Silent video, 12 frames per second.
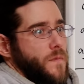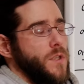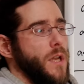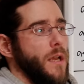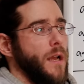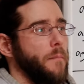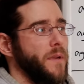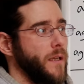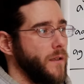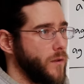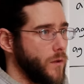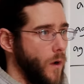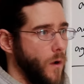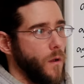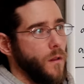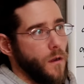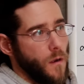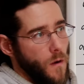hami,
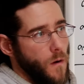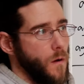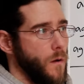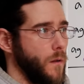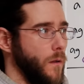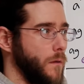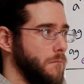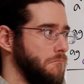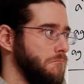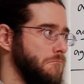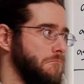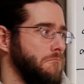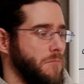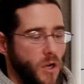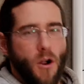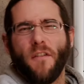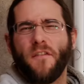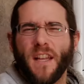adol, agol,
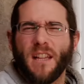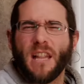coffee